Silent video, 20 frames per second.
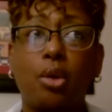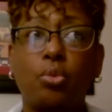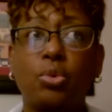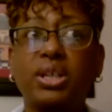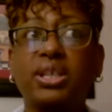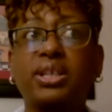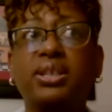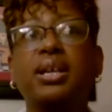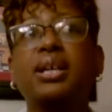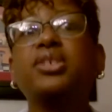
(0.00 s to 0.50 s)

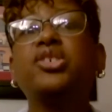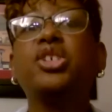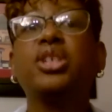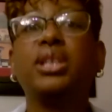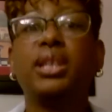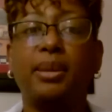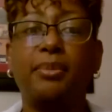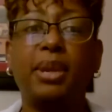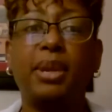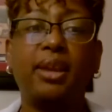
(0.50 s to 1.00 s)
with
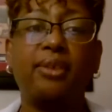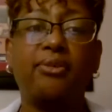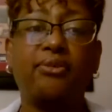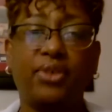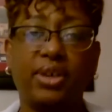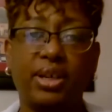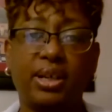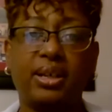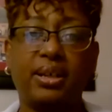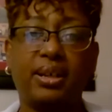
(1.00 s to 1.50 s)
such limited
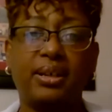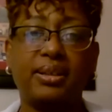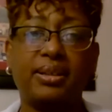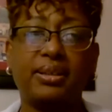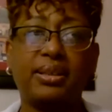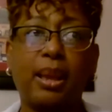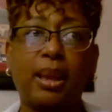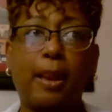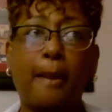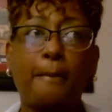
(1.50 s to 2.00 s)

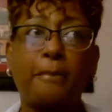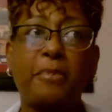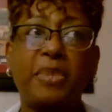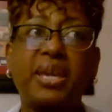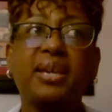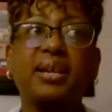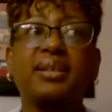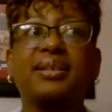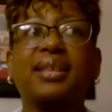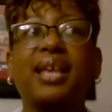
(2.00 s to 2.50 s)
funds
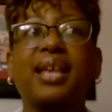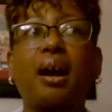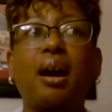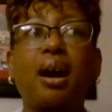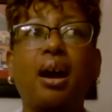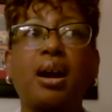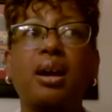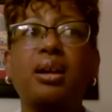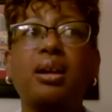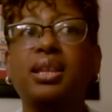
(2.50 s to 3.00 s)
because that
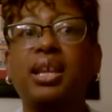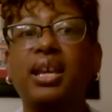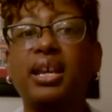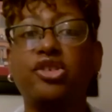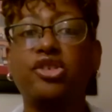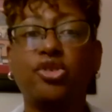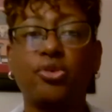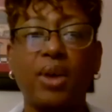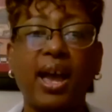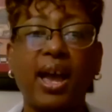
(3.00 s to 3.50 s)
heart,
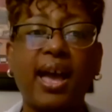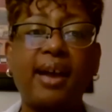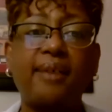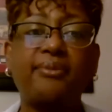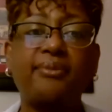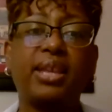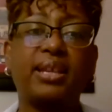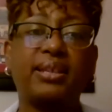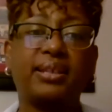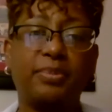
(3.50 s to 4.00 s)
that
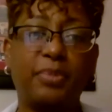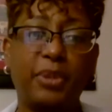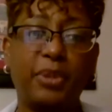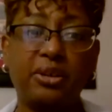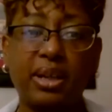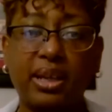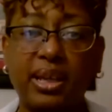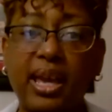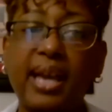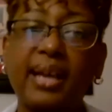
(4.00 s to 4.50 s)
drive, that
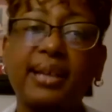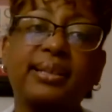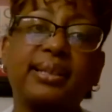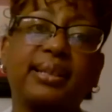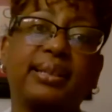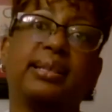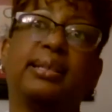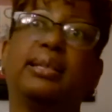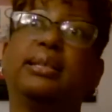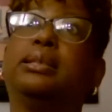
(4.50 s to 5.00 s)
spirit of
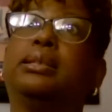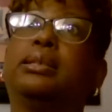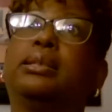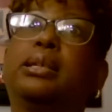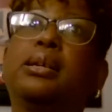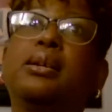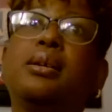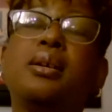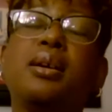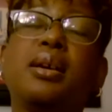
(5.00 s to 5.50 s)

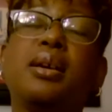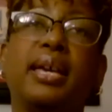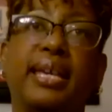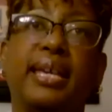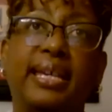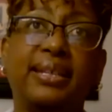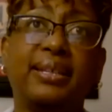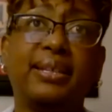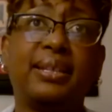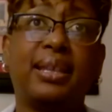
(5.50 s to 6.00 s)
excellence
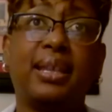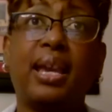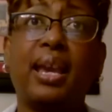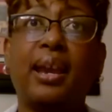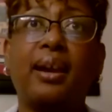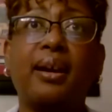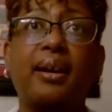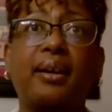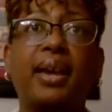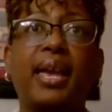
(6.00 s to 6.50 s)
is
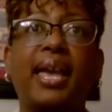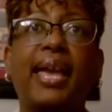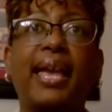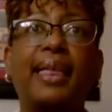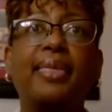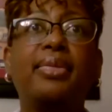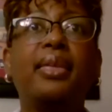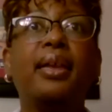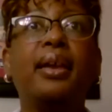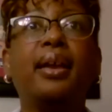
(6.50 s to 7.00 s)
there.
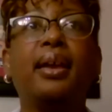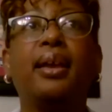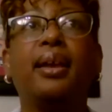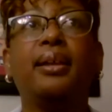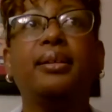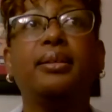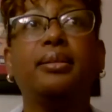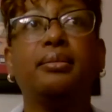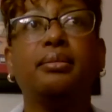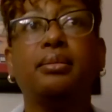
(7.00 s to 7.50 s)
And
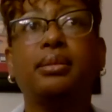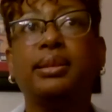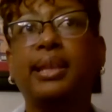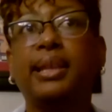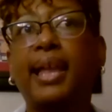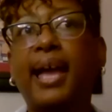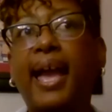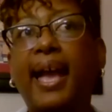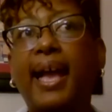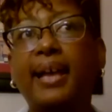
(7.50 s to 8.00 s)
then
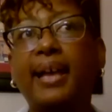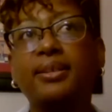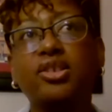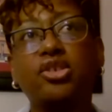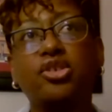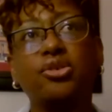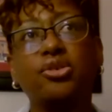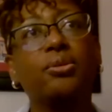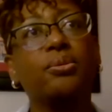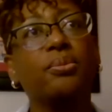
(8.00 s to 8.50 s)

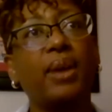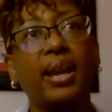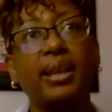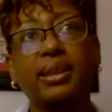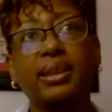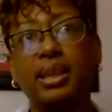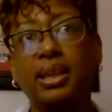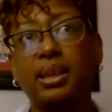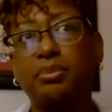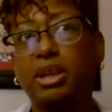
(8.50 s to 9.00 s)
last, do the
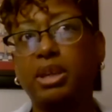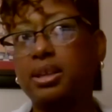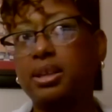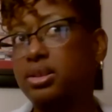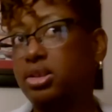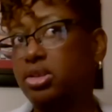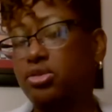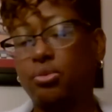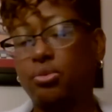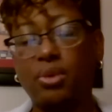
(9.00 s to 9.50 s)
right thing
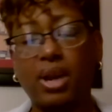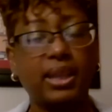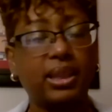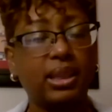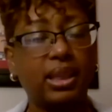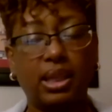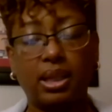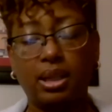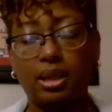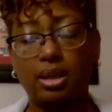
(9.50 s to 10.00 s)
because it's the
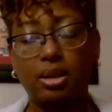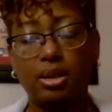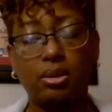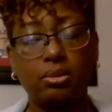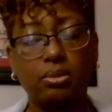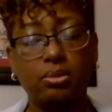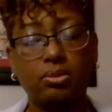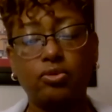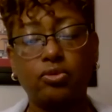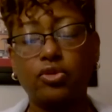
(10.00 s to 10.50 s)
right thing to do.
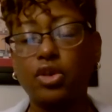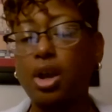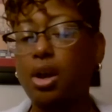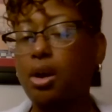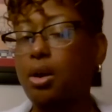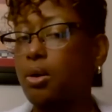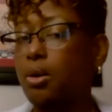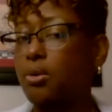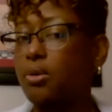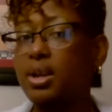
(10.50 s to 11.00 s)

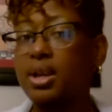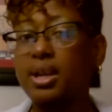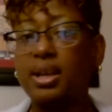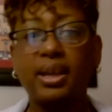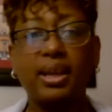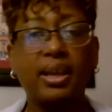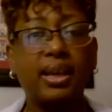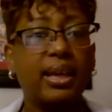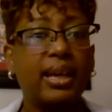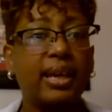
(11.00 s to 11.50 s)
So
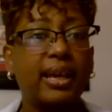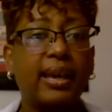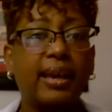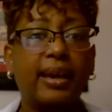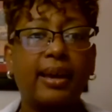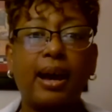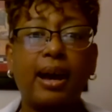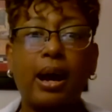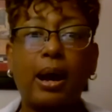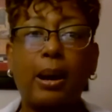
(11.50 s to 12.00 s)

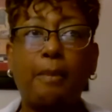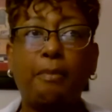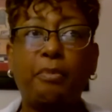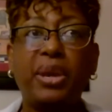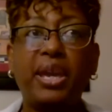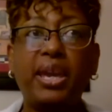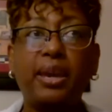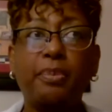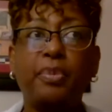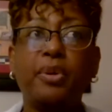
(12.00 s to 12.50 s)

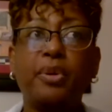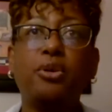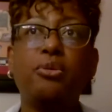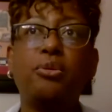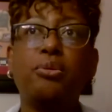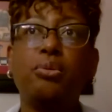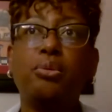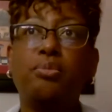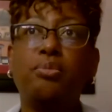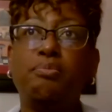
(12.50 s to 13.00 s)
um,
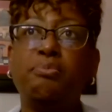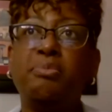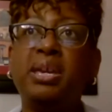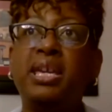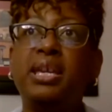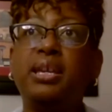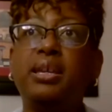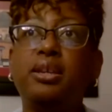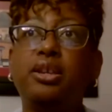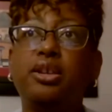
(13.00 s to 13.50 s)
people
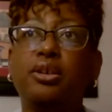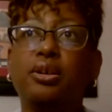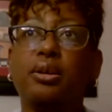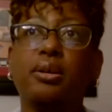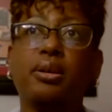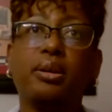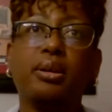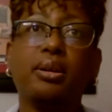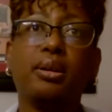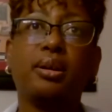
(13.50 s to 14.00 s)
meet
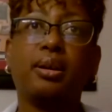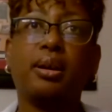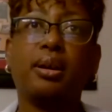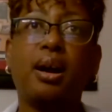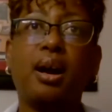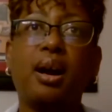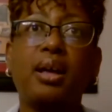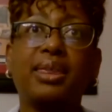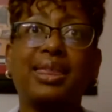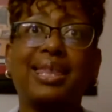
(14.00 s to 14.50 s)
your
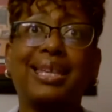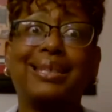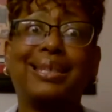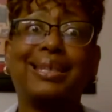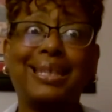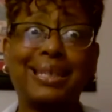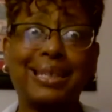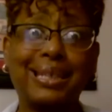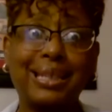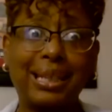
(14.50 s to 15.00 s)

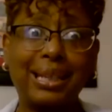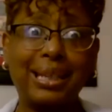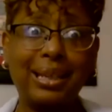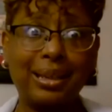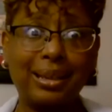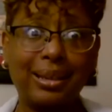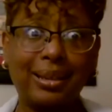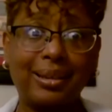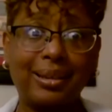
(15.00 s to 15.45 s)
authenticity,